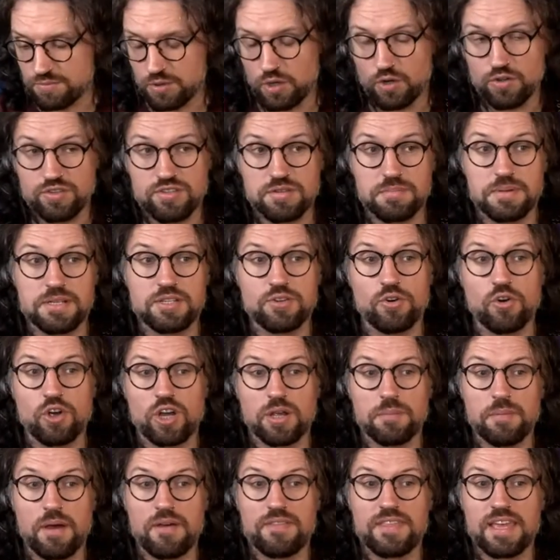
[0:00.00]
We'll also be
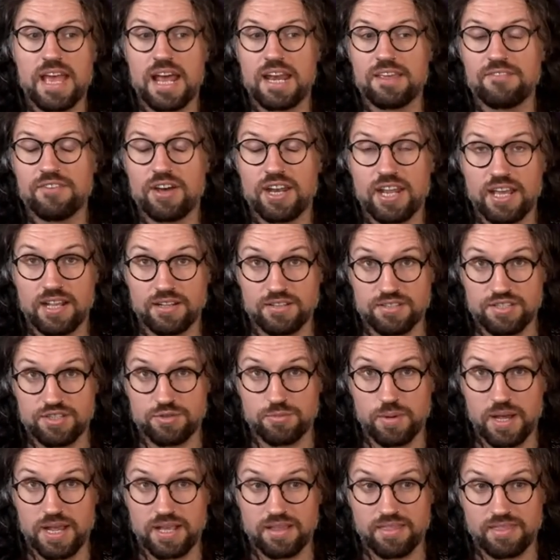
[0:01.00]
talking about the Eddie Van Halen
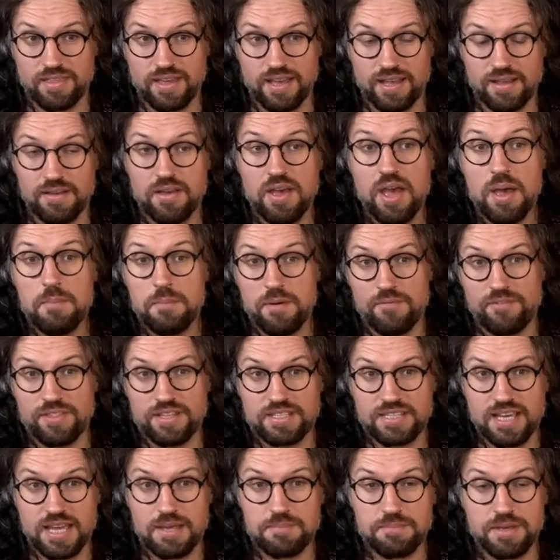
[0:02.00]
swing thing. But for
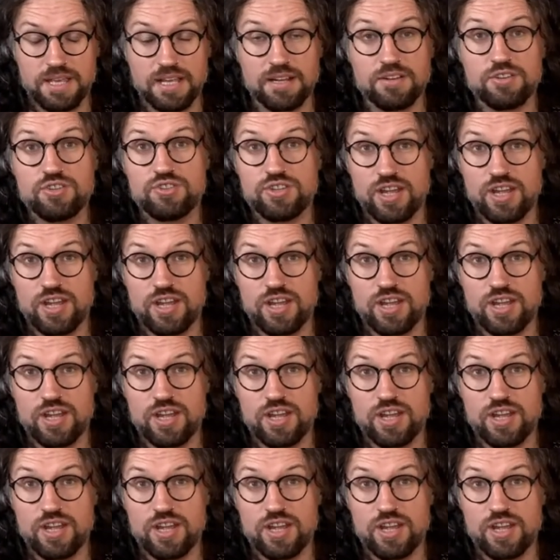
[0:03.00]
the time being,